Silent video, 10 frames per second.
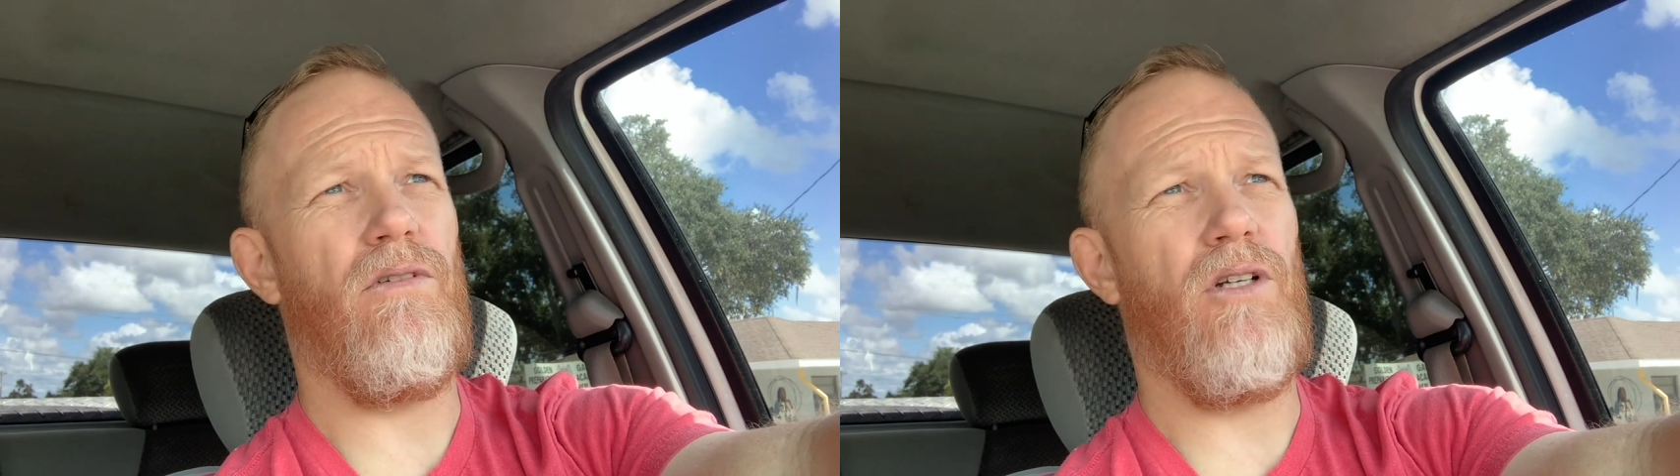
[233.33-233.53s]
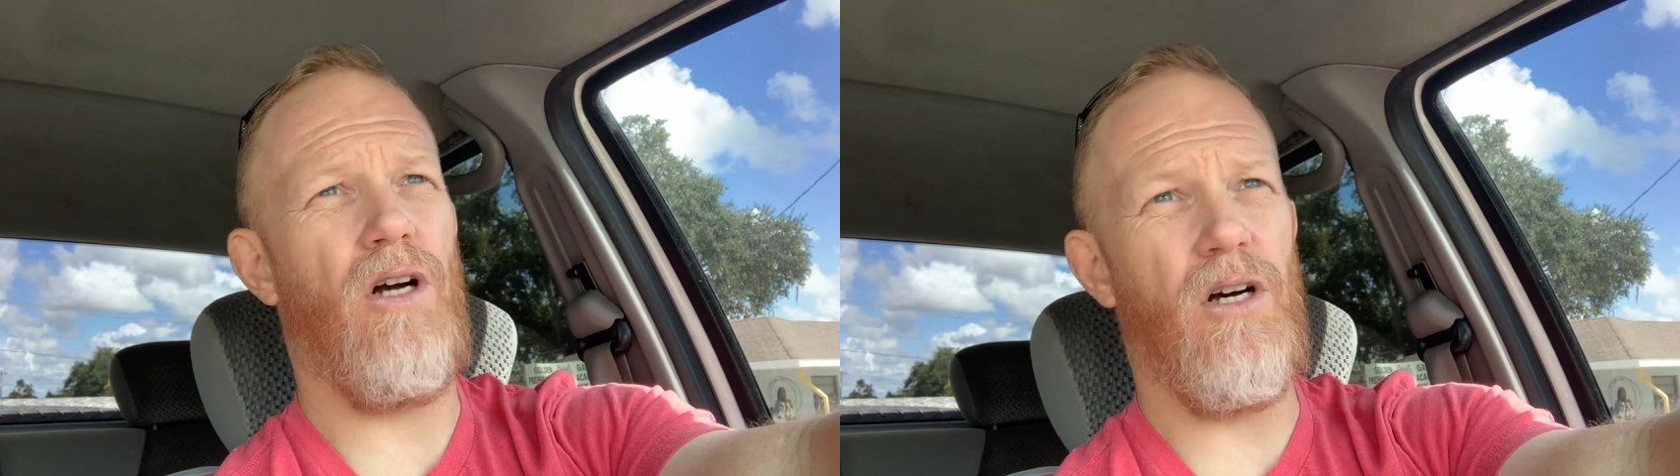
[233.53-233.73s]

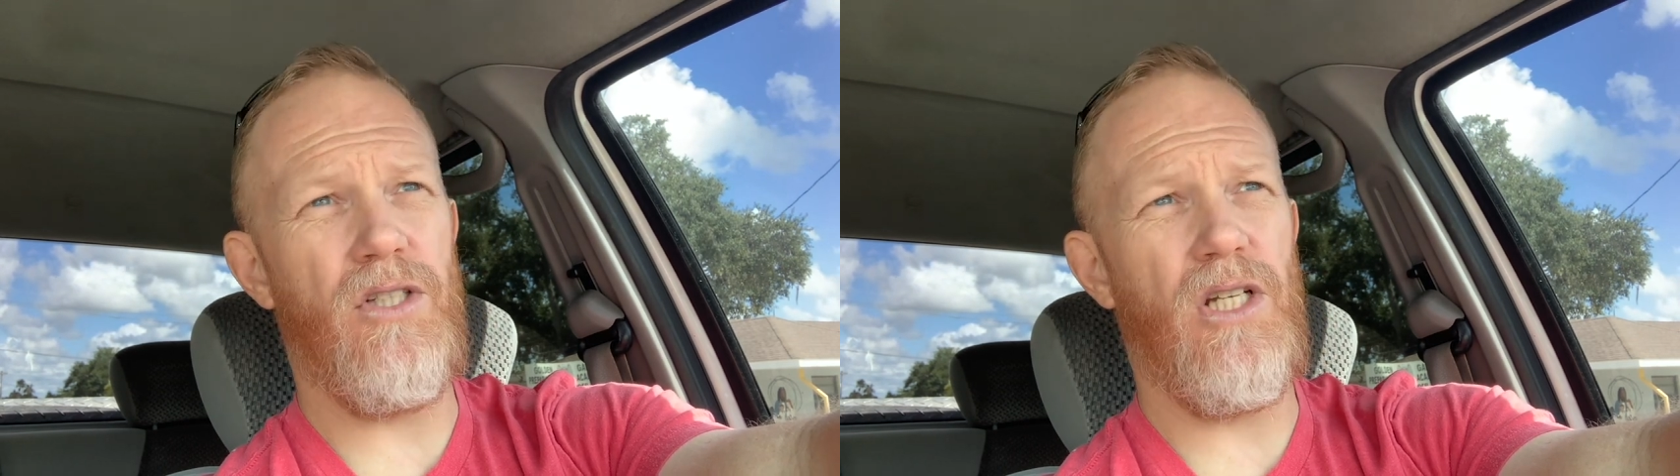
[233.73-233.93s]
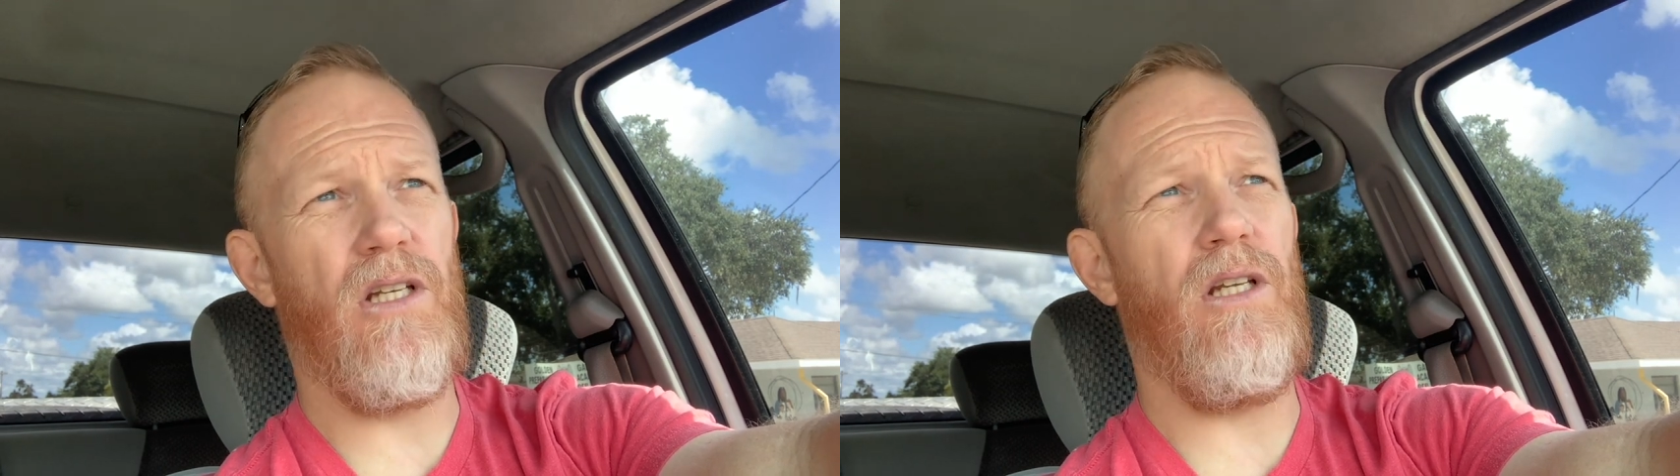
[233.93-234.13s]

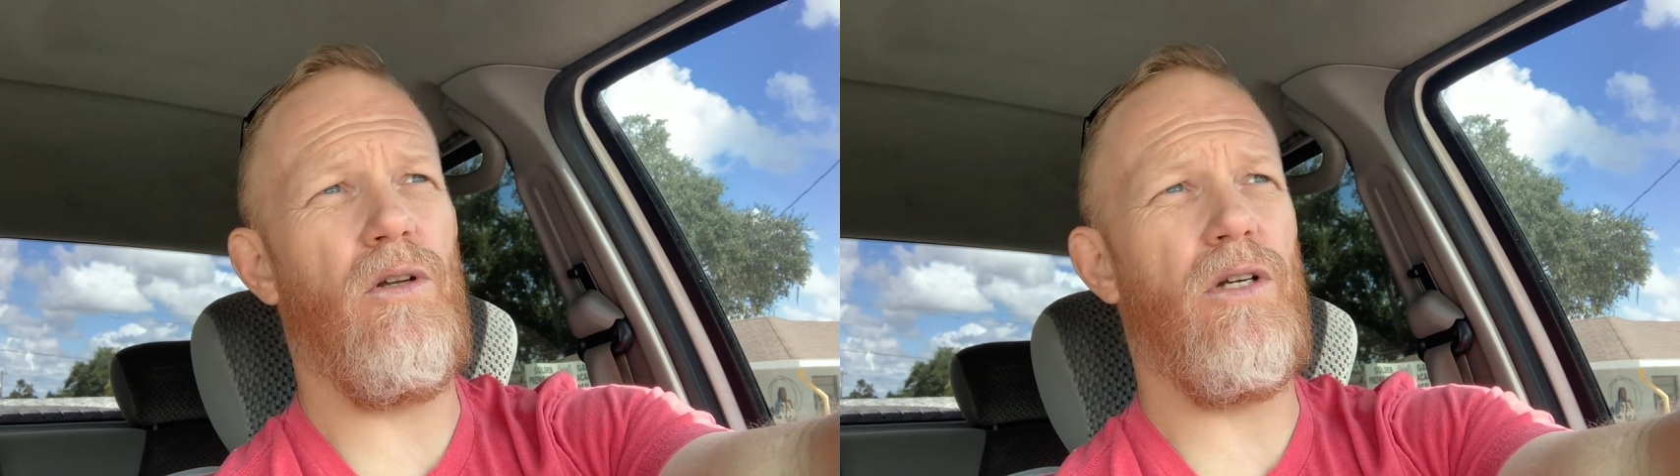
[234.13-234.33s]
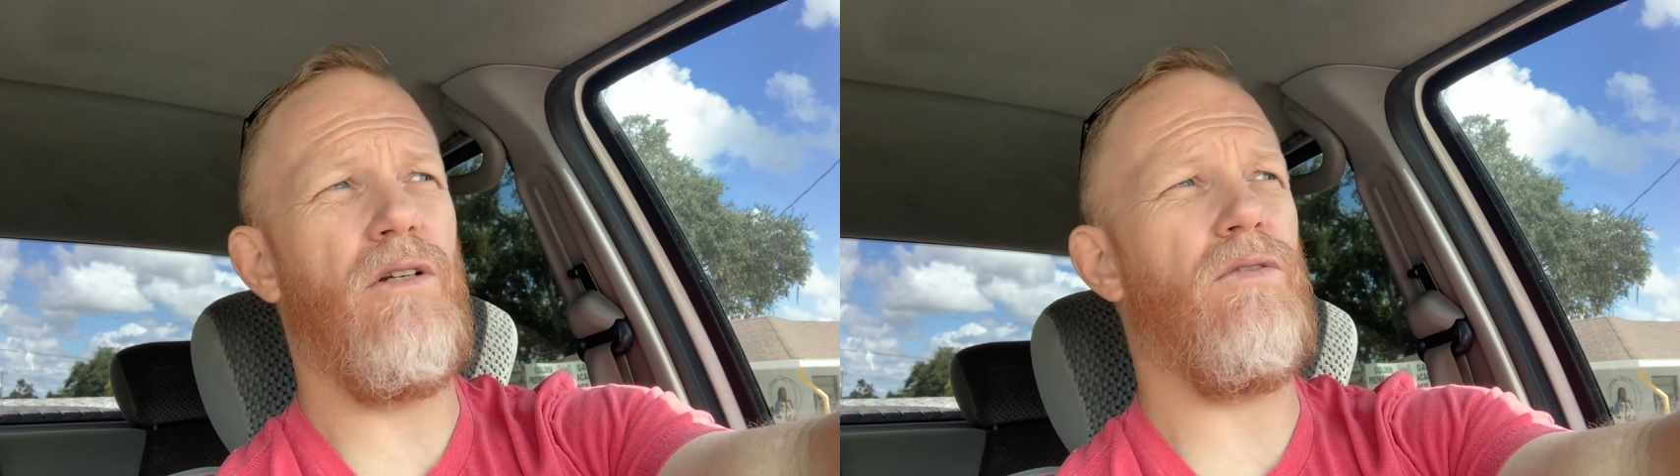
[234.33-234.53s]
constantly
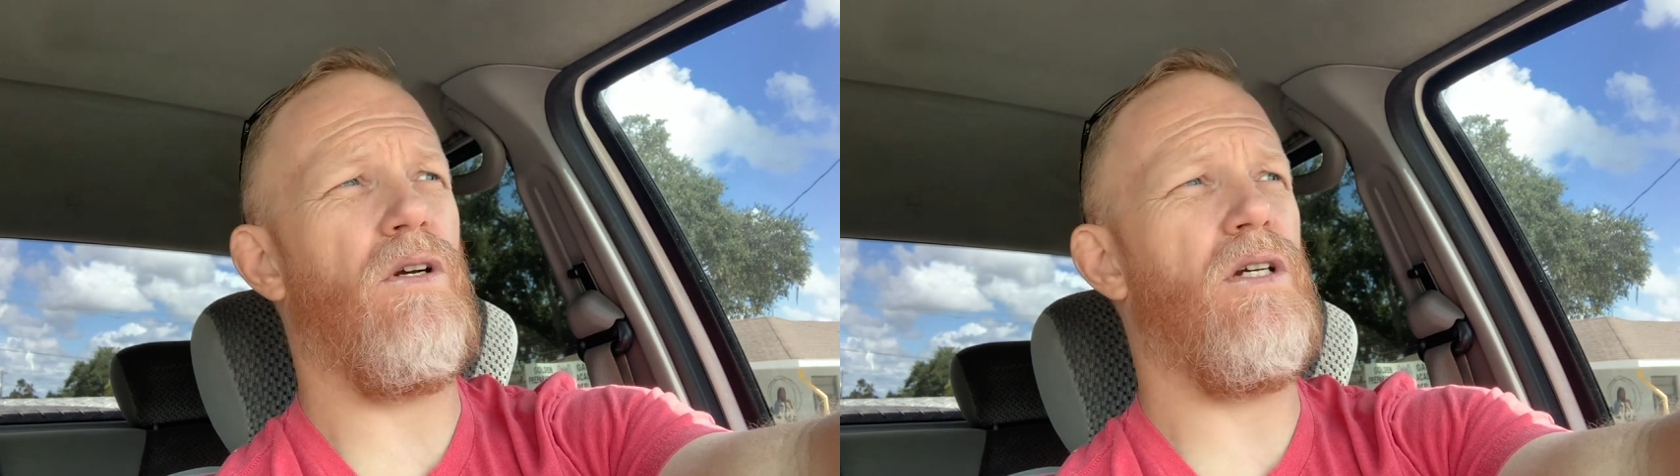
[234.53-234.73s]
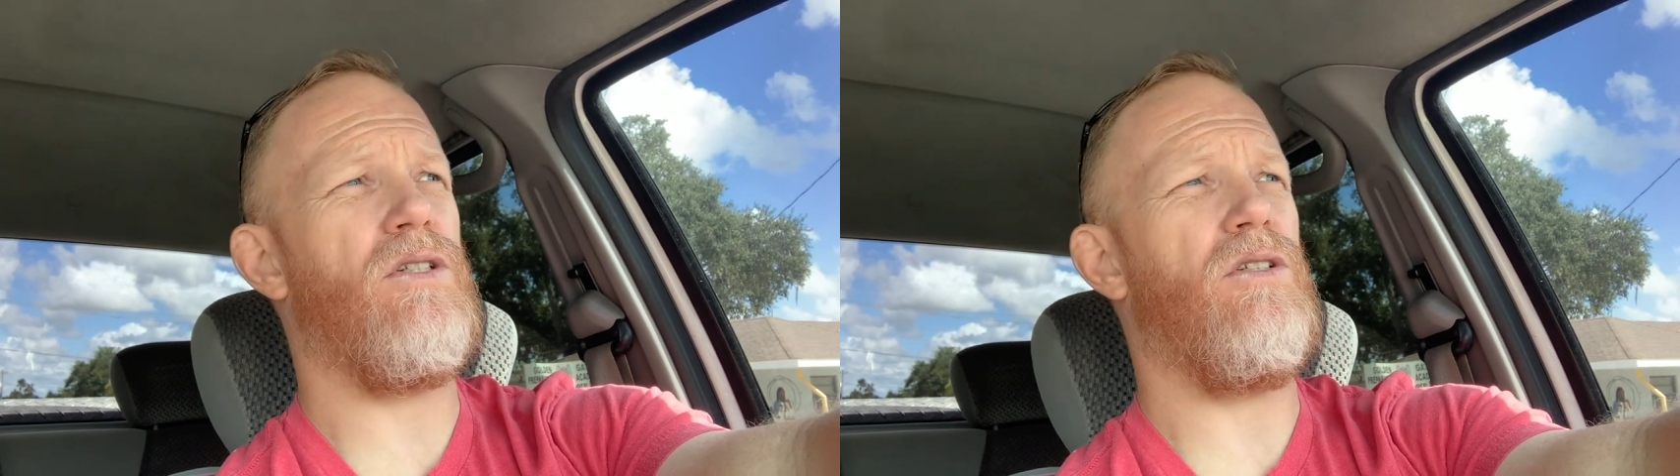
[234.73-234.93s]
looking for
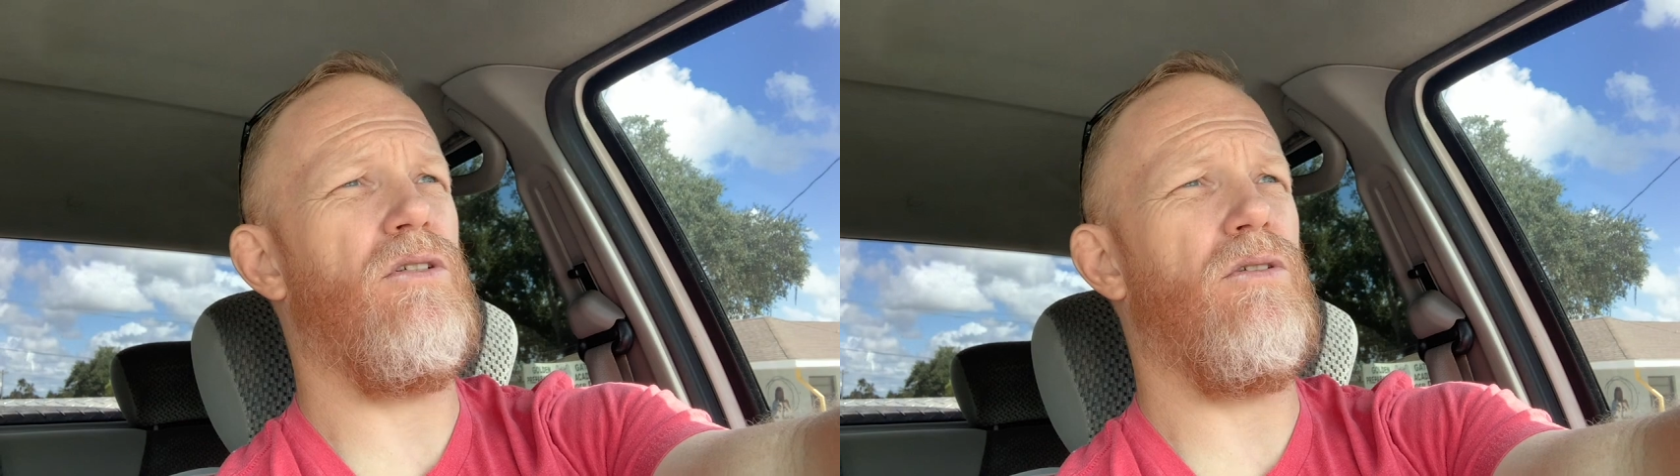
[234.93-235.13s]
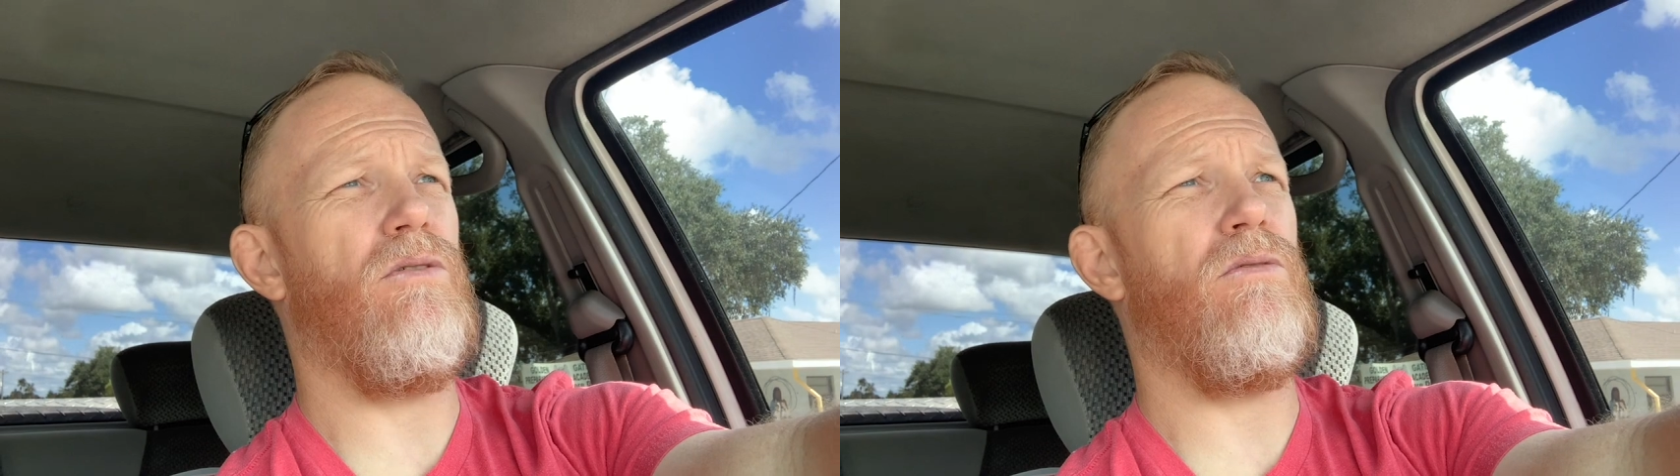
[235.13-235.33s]
us
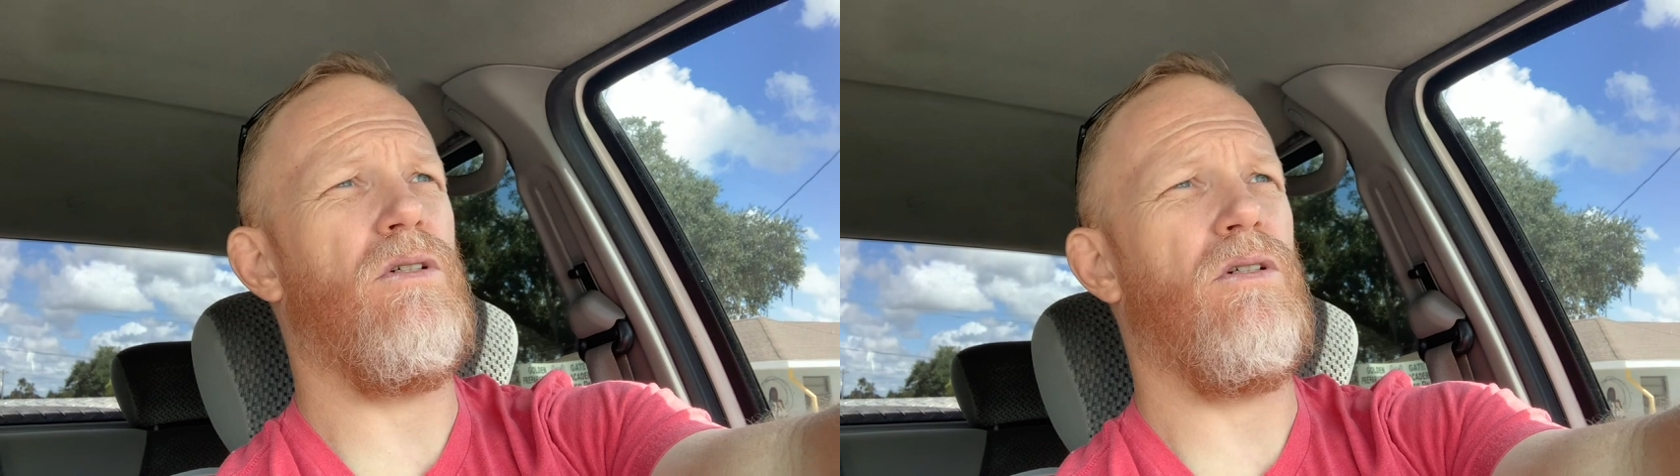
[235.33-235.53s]
to